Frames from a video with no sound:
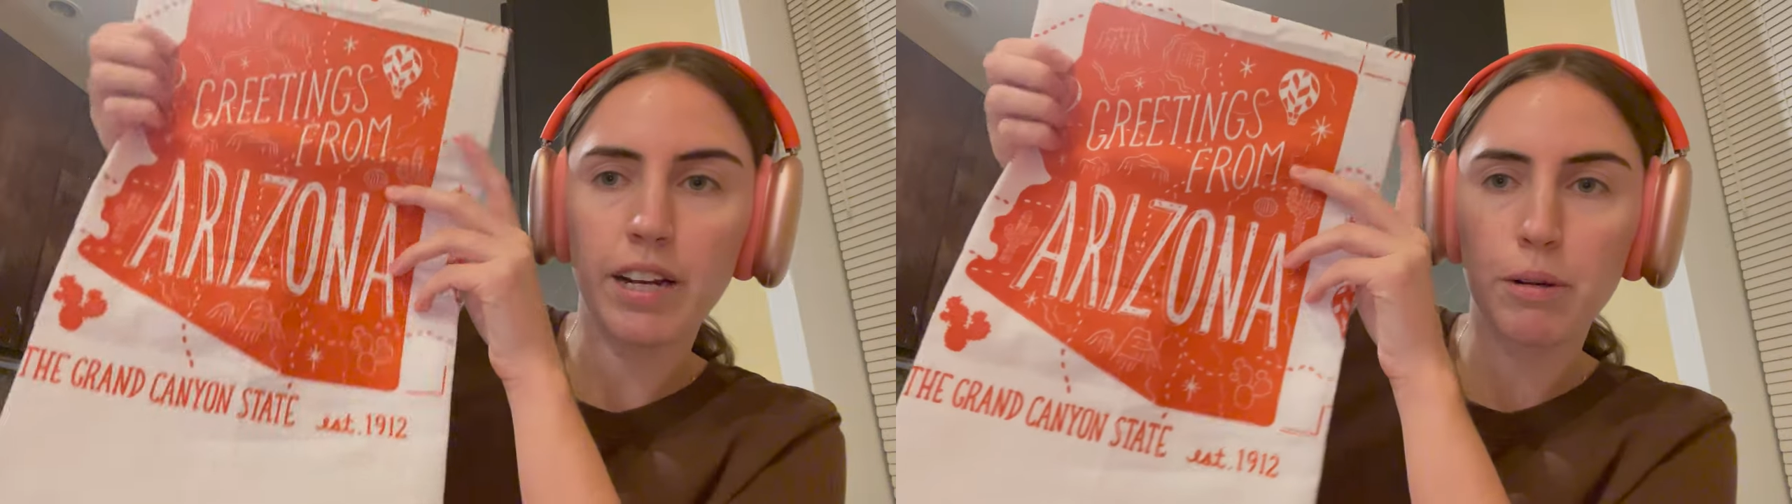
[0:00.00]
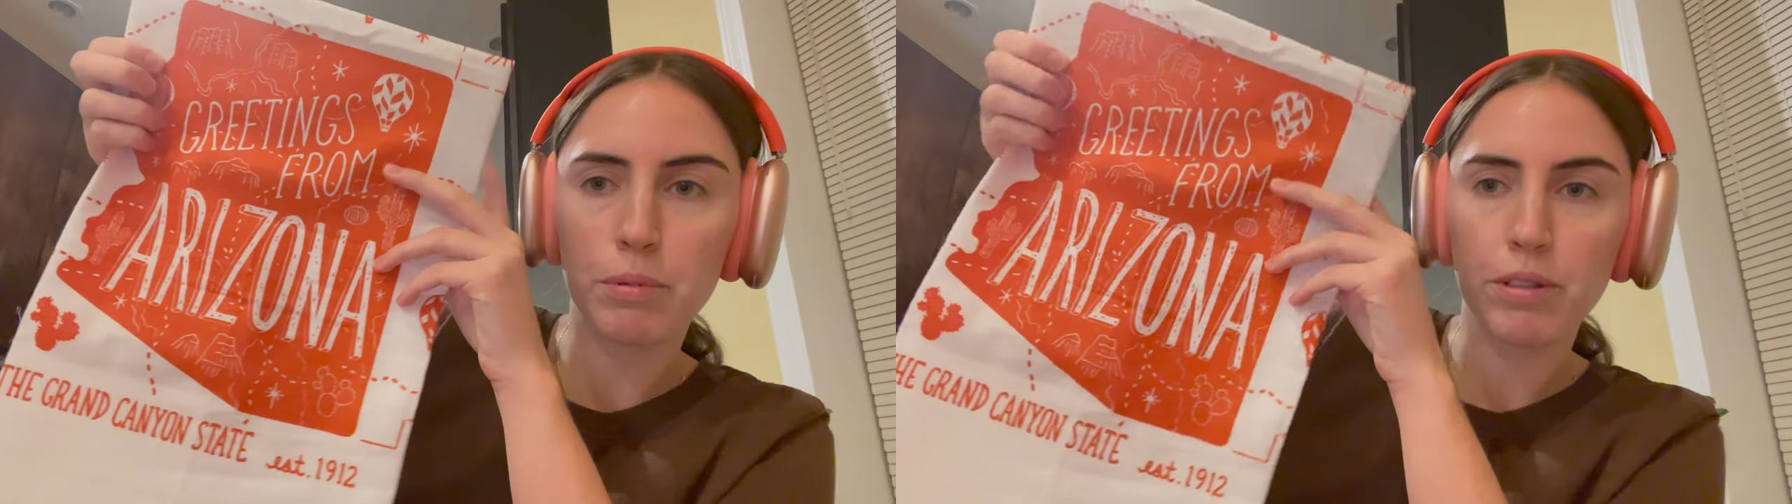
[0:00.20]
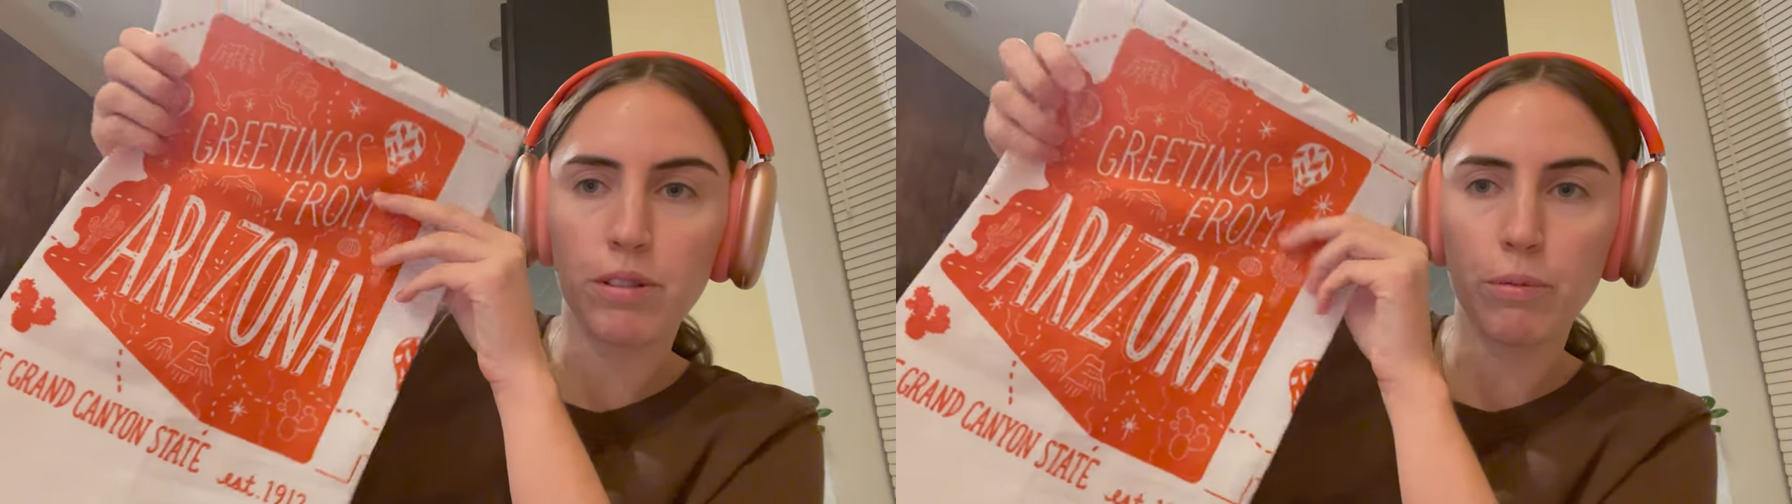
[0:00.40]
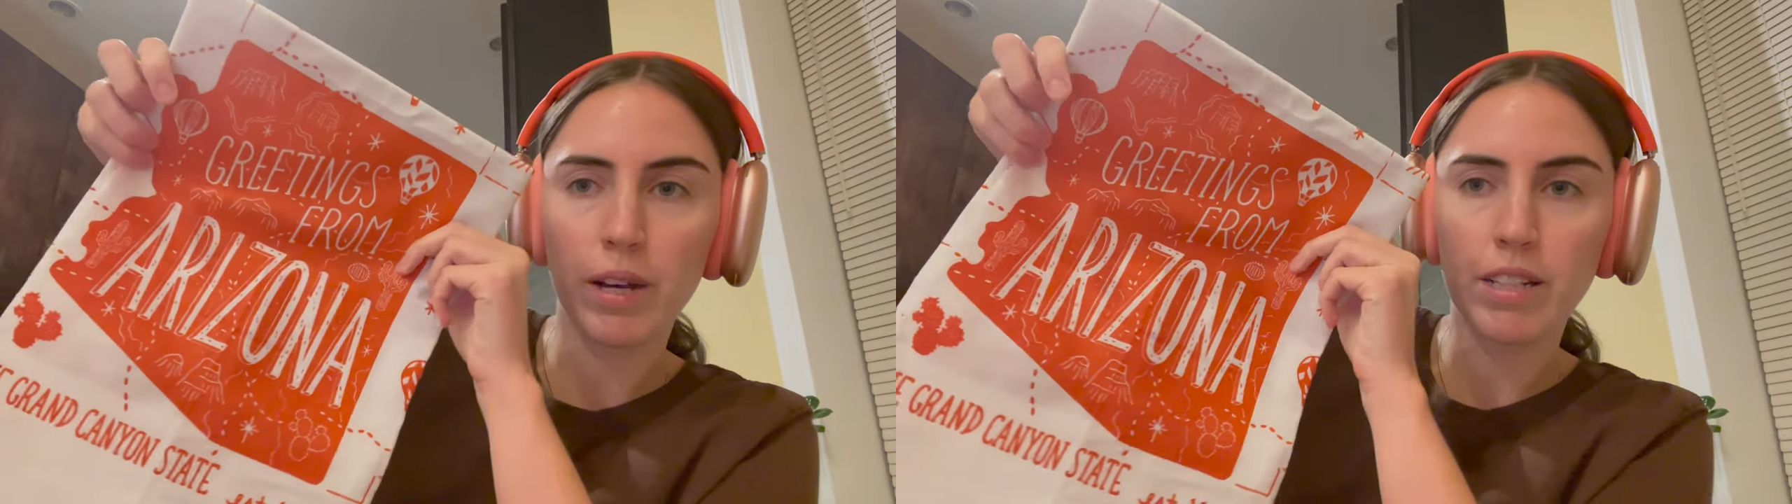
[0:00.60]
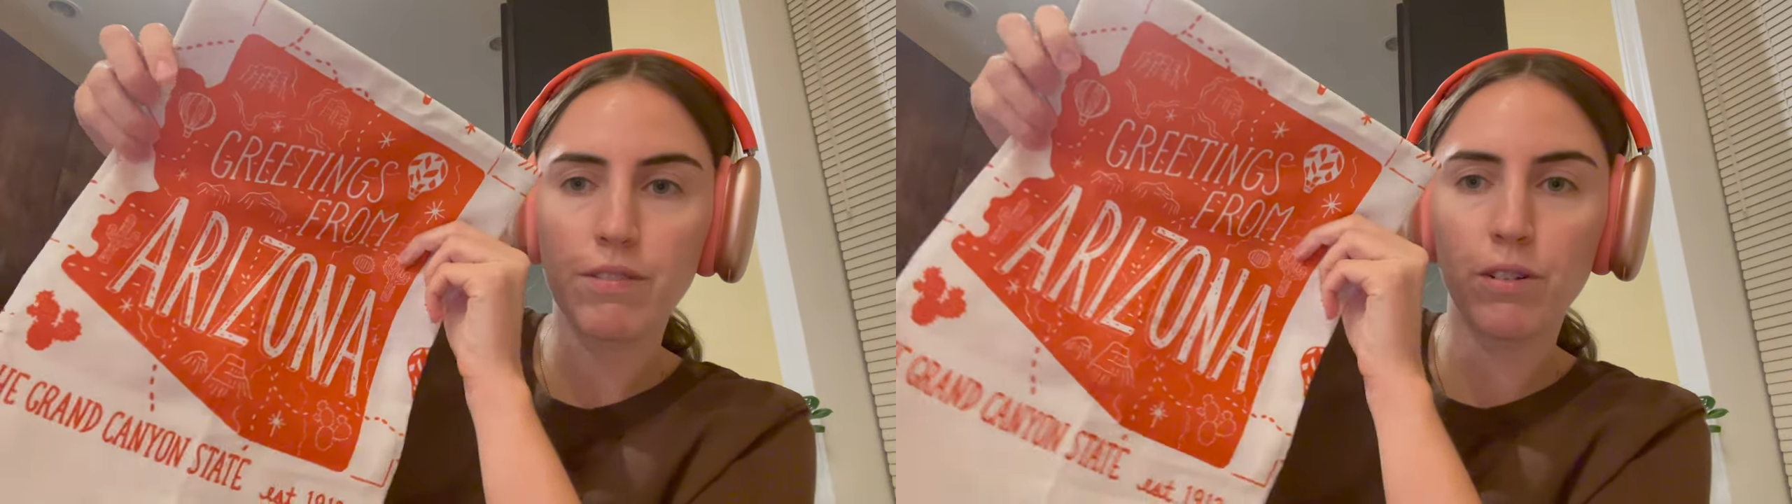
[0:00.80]
air balloon the
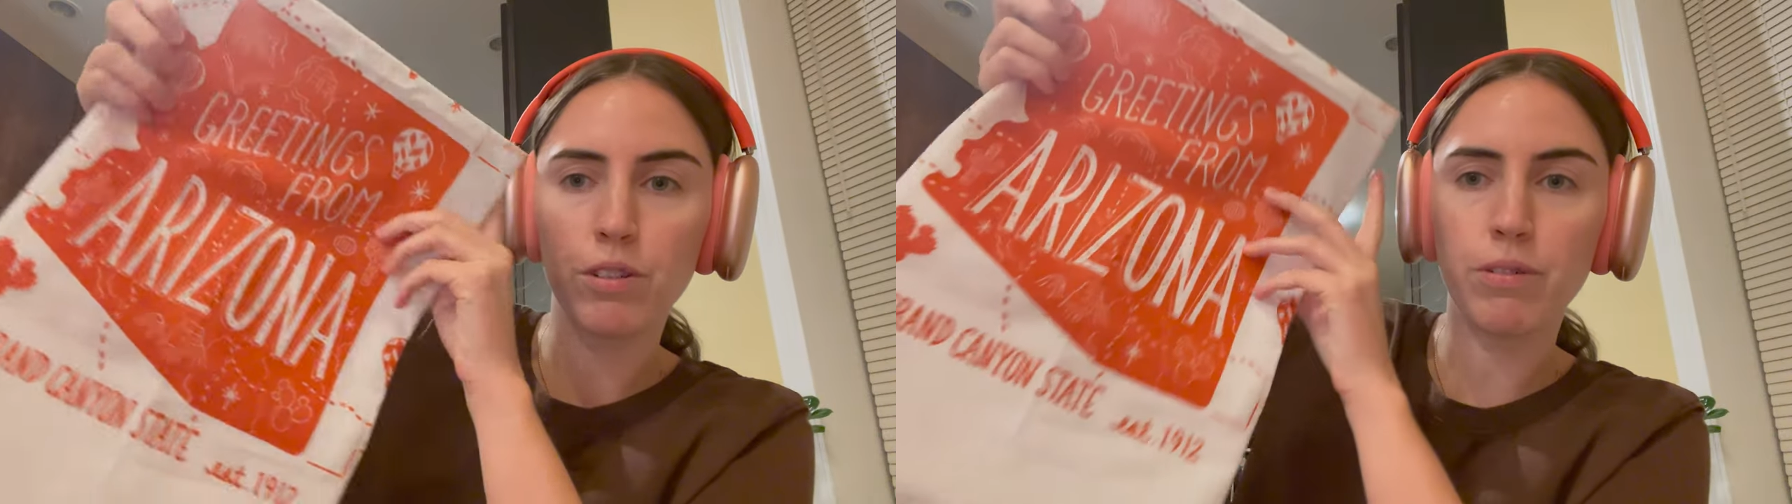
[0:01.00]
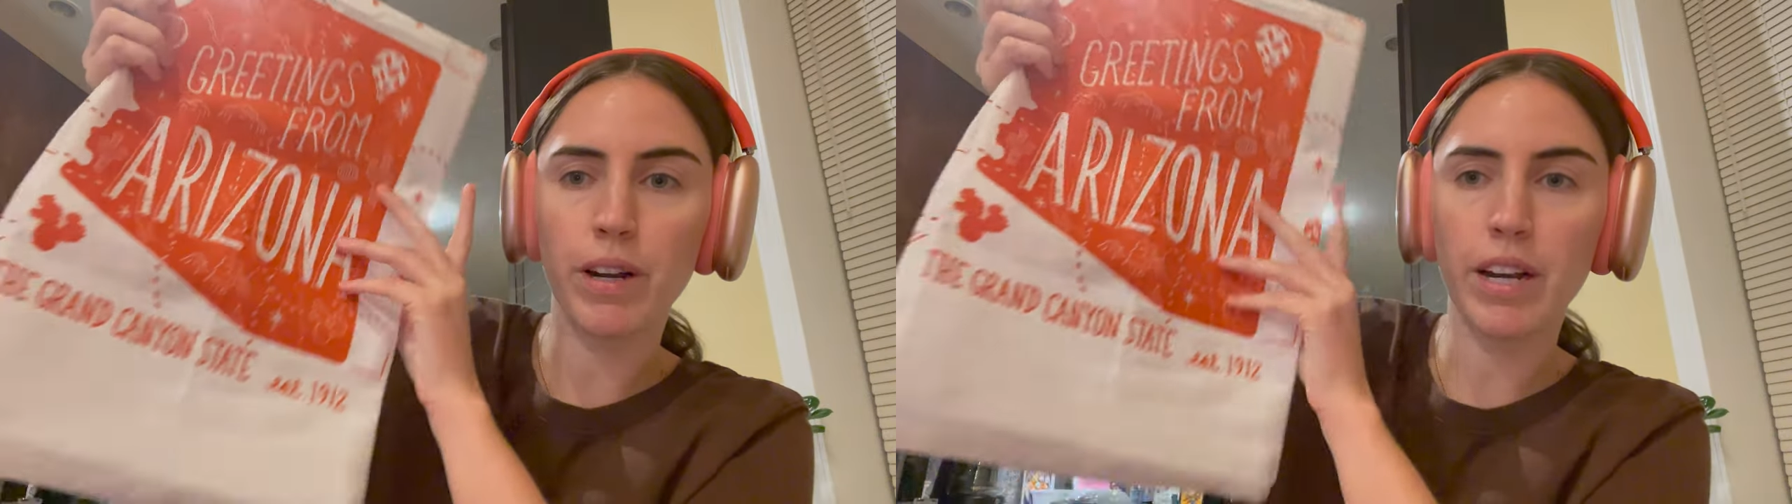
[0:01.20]
way it's folded right